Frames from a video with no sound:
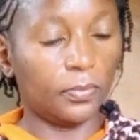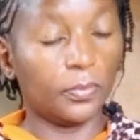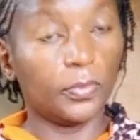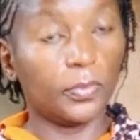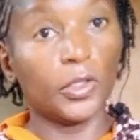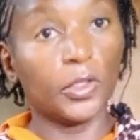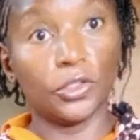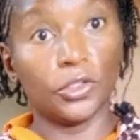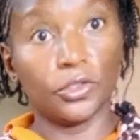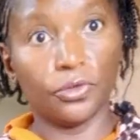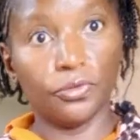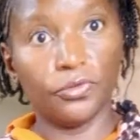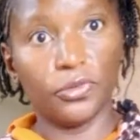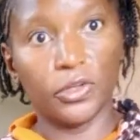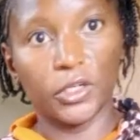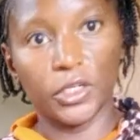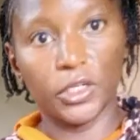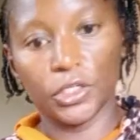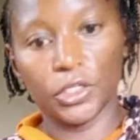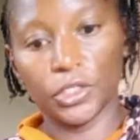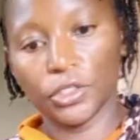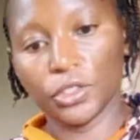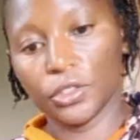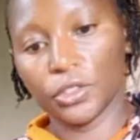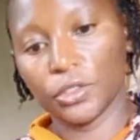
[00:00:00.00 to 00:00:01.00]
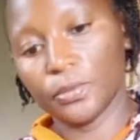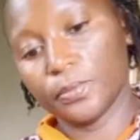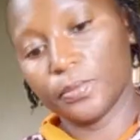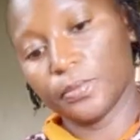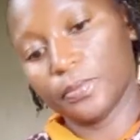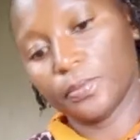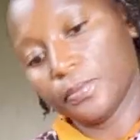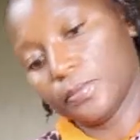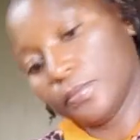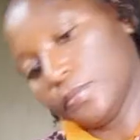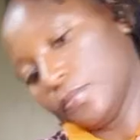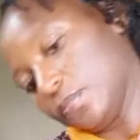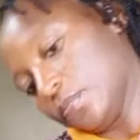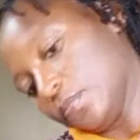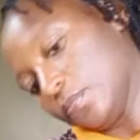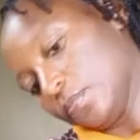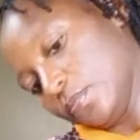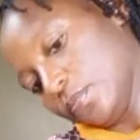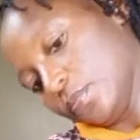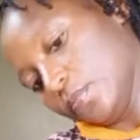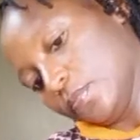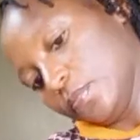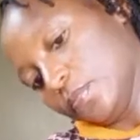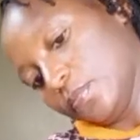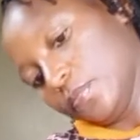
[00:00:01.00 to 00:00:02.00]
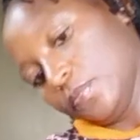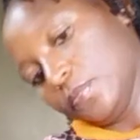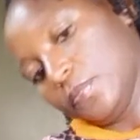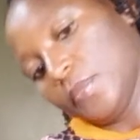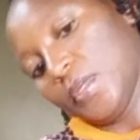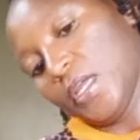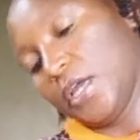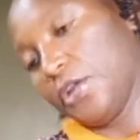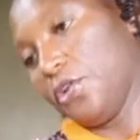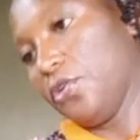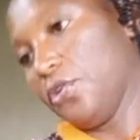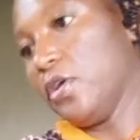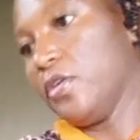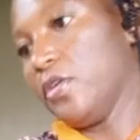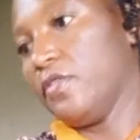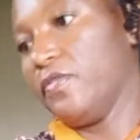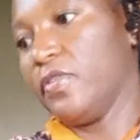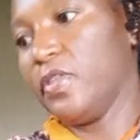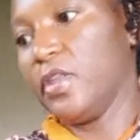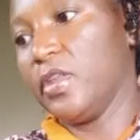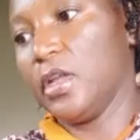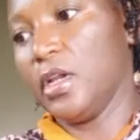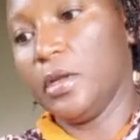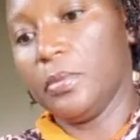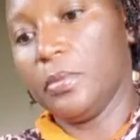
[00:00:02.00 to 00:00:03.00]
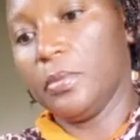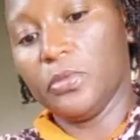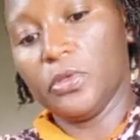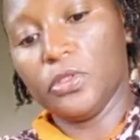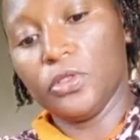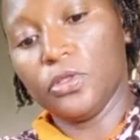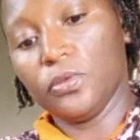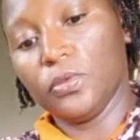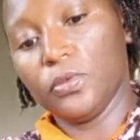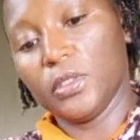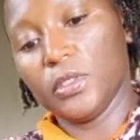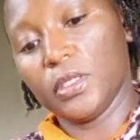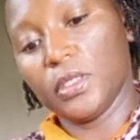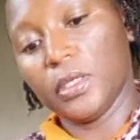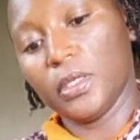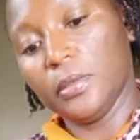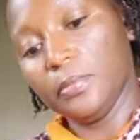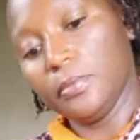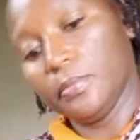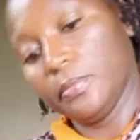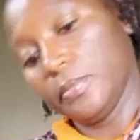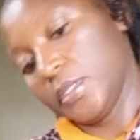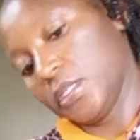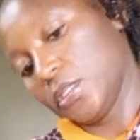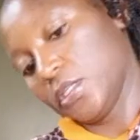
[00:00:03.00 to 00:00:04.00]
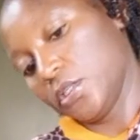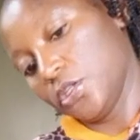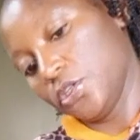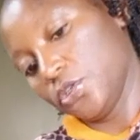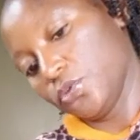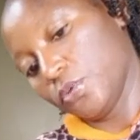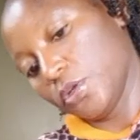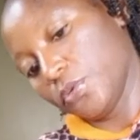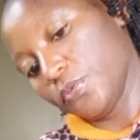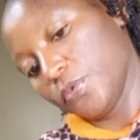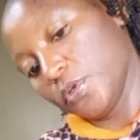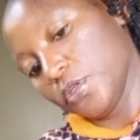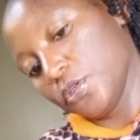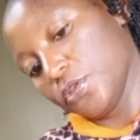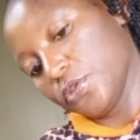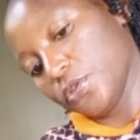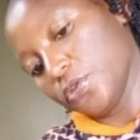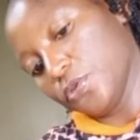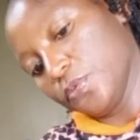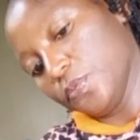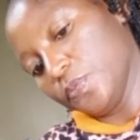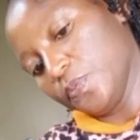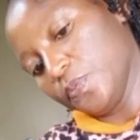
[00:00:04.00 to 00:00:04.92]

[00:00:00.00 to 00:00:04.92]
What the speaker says: That's so fresh. I don't have the lemon squeezer, but this one I need to.